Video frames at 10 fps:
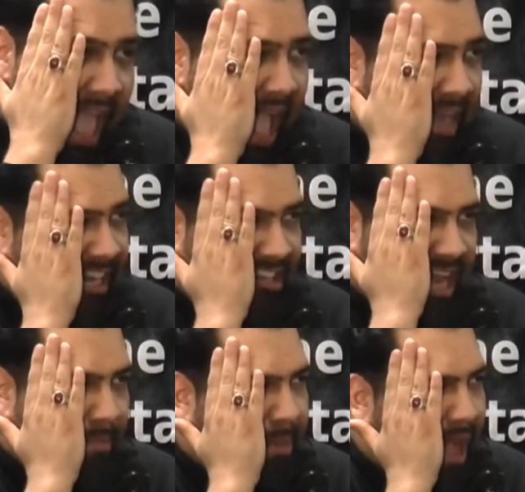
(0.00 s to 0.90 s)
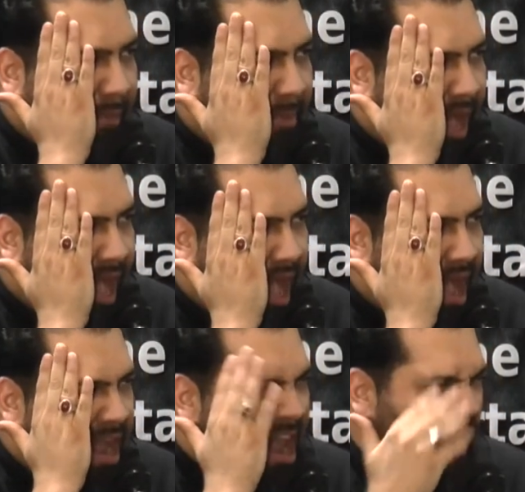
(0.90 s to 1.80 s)
And he said,
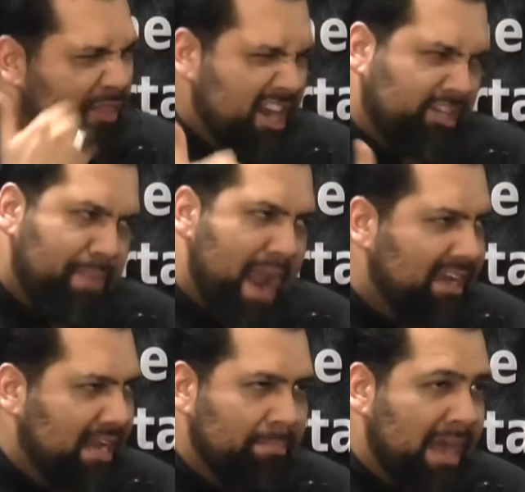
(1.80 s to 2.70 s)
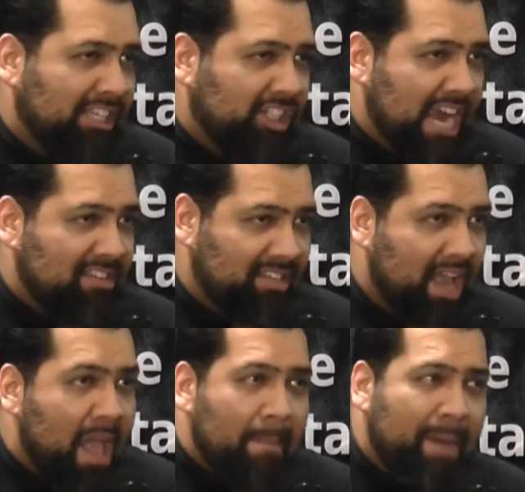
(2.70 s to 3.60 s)
Baba, there's pain in my chest.
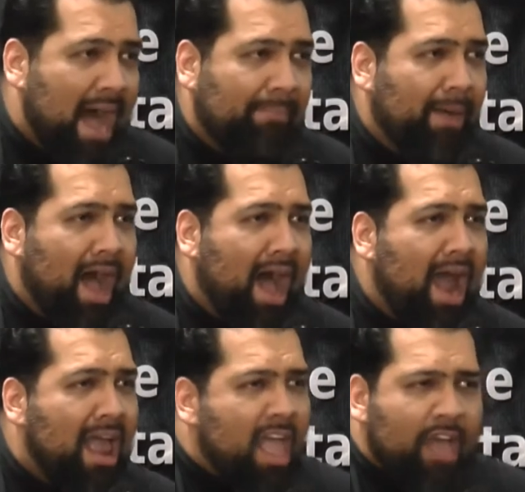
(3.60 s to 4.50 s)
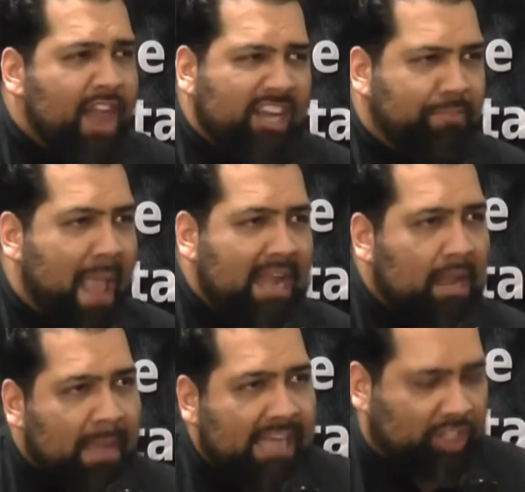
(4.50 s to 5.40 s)
Baba, there's pain
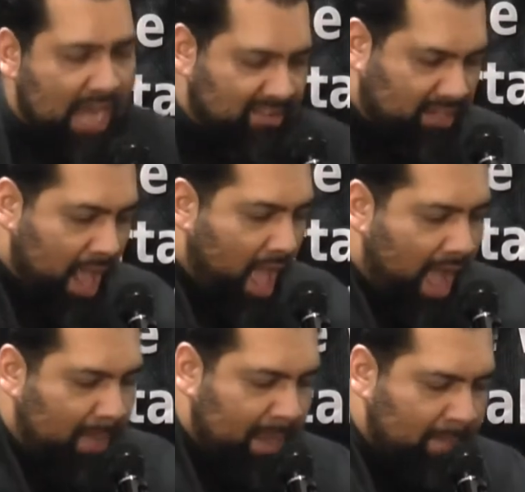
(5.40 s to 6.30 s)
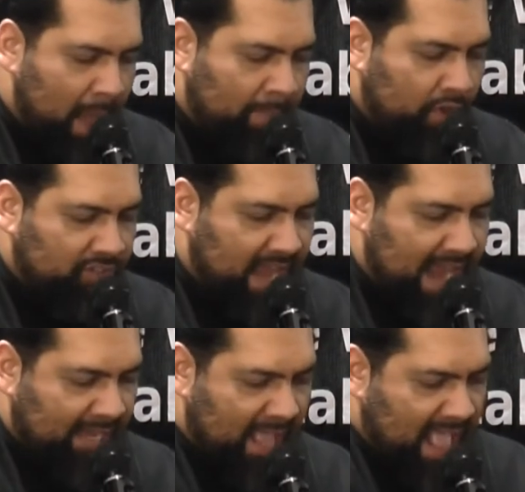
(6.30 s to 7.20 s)
in my chest. Imam
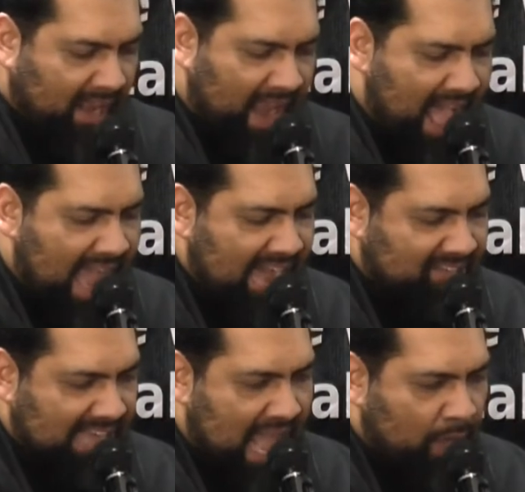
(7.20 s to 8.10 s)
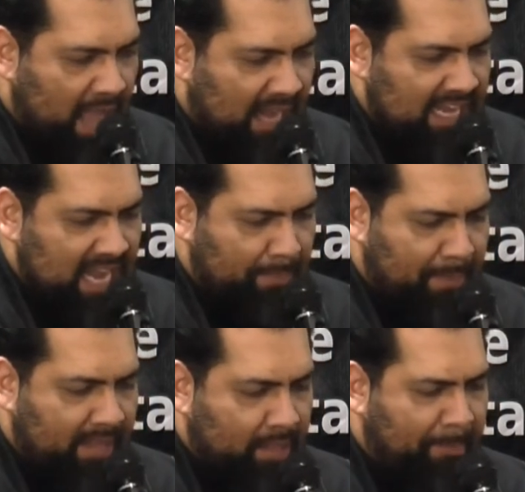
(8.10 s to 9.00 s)
Hussein lies down, Ali
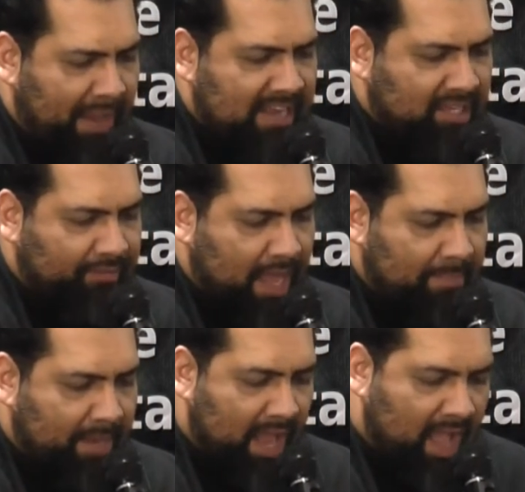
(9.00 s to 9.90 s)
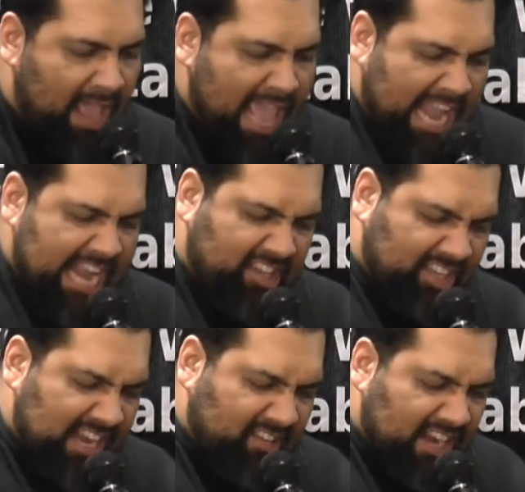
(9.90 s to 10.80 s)
Akbar, on the plains of Karbala. He
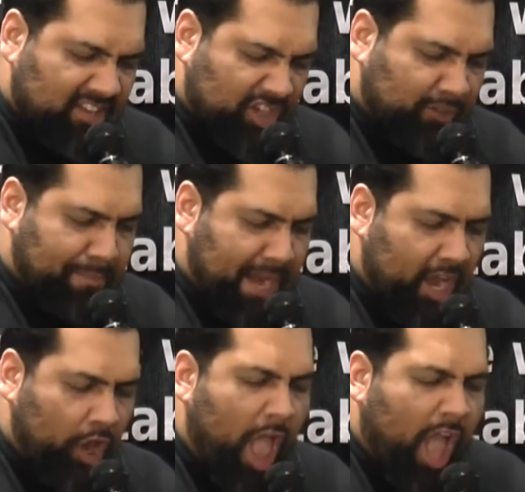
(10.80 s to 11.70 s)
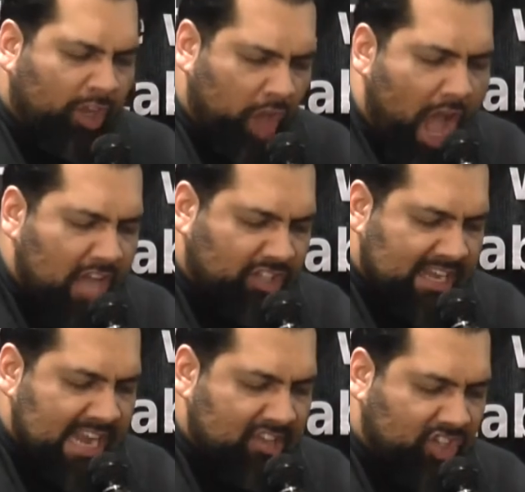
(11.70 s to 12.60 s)
sees there's a spear lodged
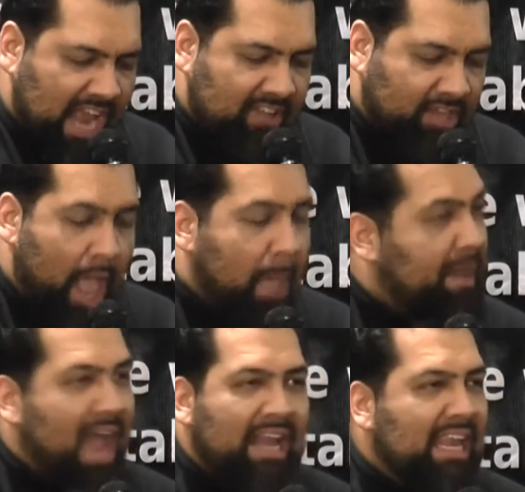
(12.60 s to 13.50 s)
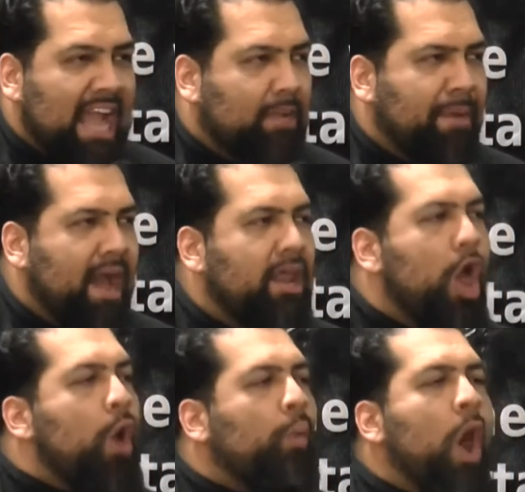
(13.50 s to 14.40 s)
in his chest, but Ali
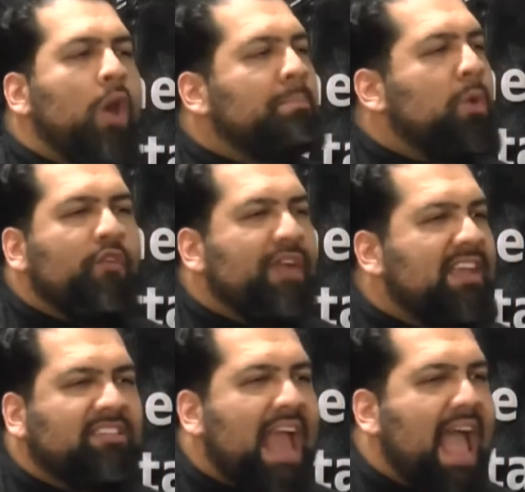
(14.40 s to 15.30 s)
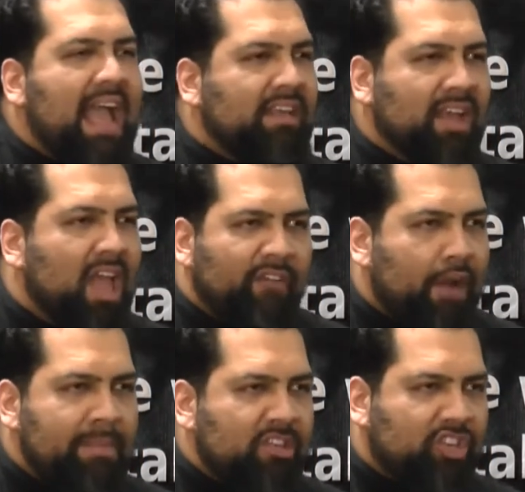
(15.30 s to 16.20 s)
Akbar won't move his hand
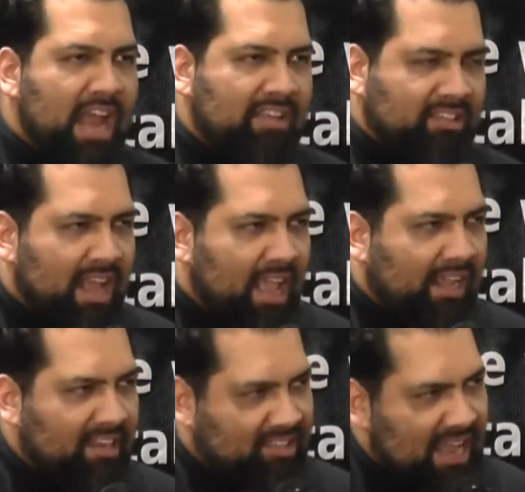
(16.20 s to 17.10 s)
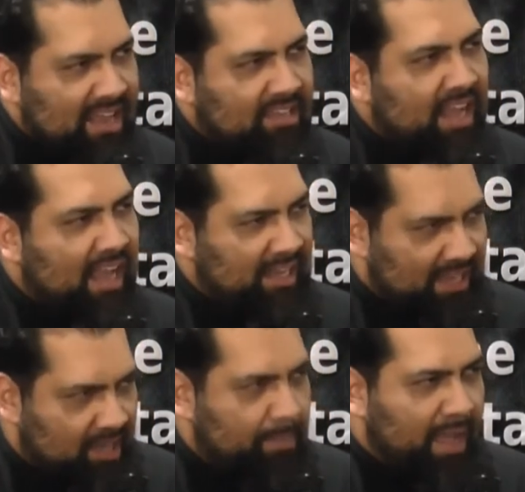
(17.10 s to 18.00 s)
from his chest. He says,
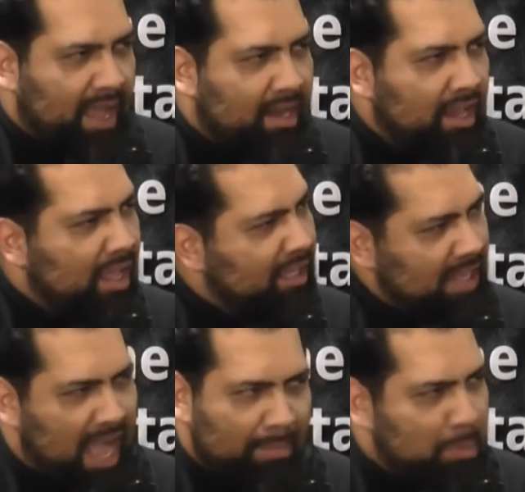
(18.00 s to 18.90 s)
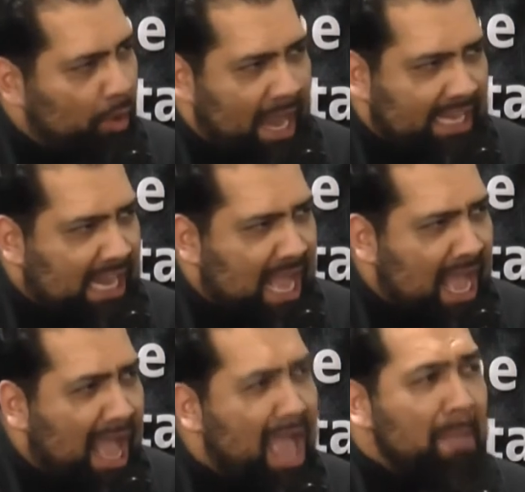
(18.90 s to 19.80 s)
Ali Akbar, Ya
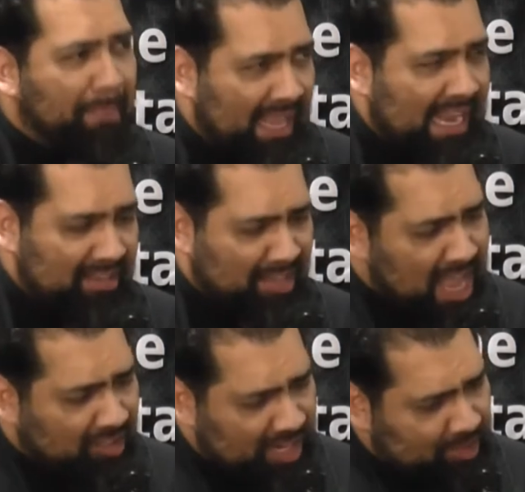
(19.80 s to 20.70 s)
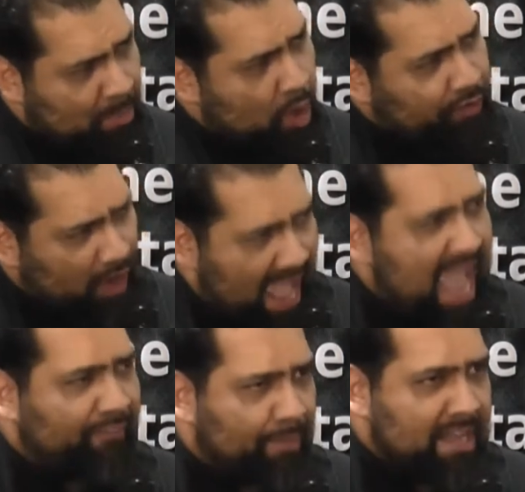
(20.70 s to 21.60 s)
Bunayya, please just move your
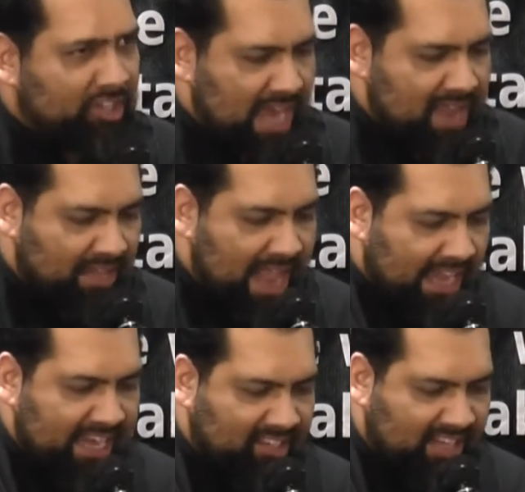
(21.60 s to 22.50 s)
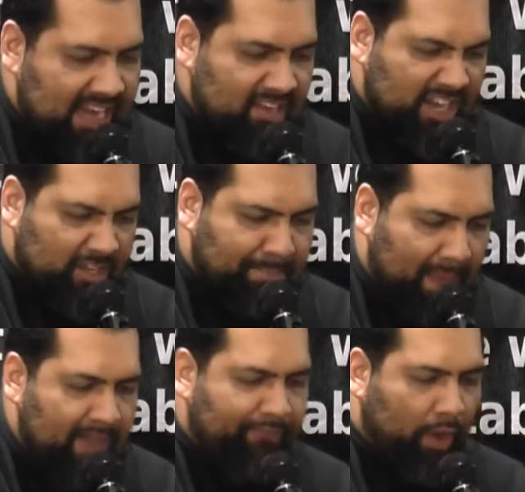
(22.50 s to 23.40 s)
hand from the chest. He sees there's
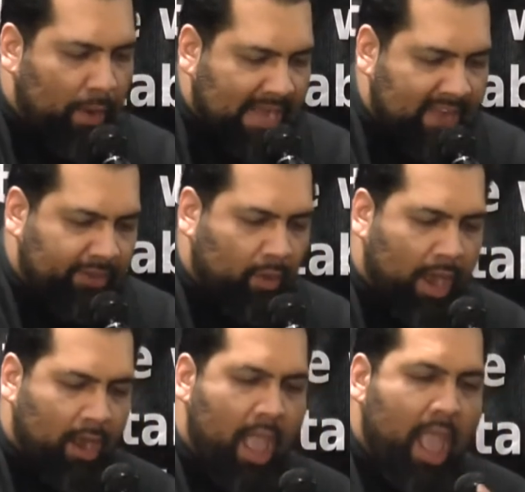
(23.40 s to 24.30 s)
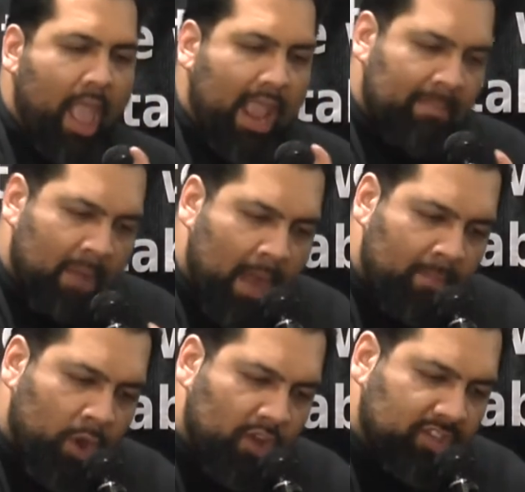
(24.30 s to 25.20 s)
blood flowing everywhere.
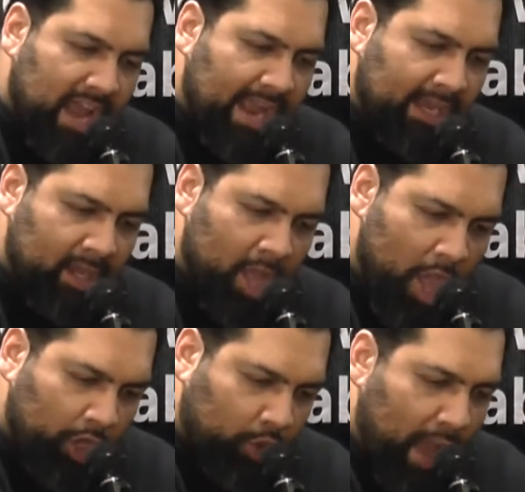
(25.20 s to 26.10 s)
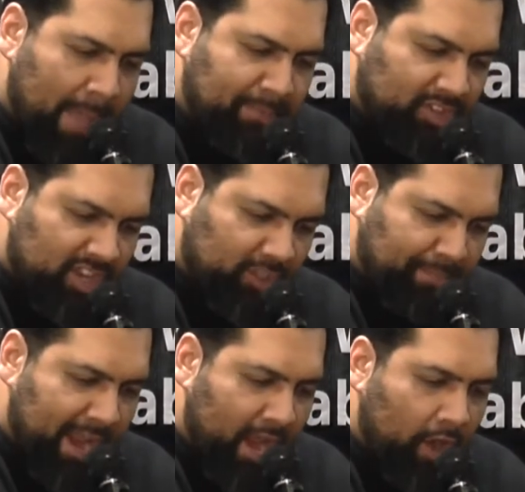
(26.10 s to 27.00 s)
Imam Hussein grabs the
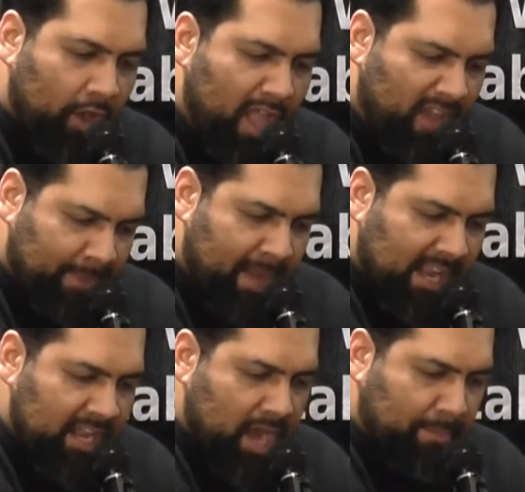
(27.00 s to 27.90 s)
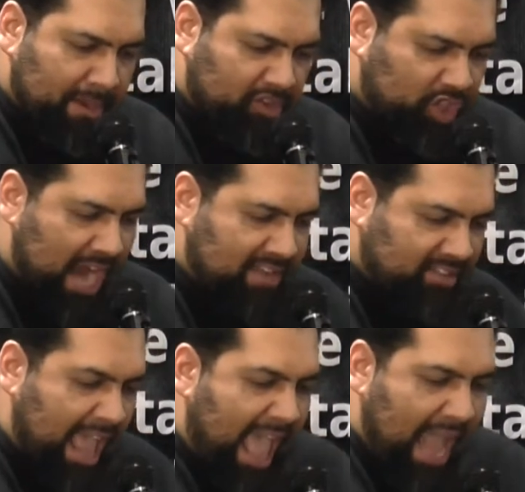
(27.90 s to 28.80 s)
spear from Ali Akbar's
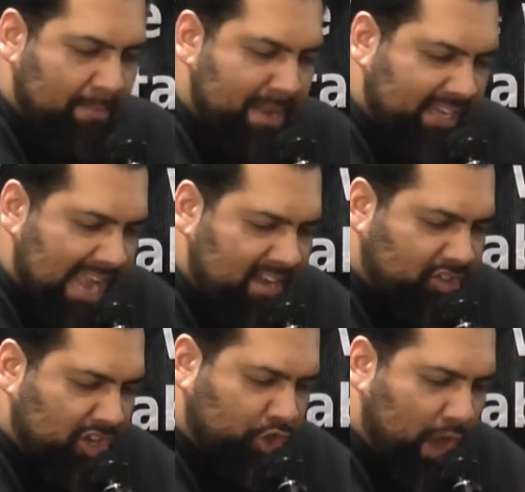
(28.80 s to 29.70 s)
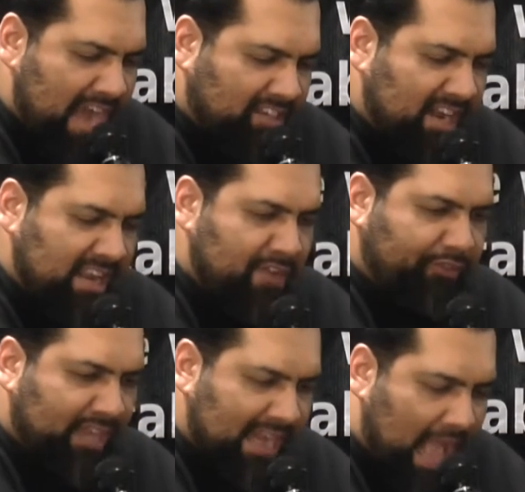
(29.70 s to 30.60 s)
chest and begins to try to
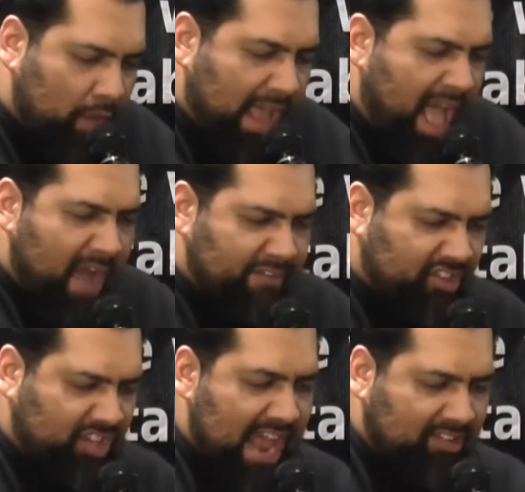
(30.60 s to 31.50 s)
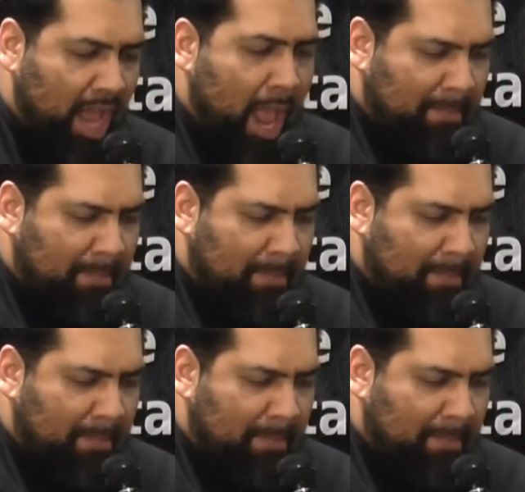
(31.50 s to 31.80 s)
lift it out of his chest.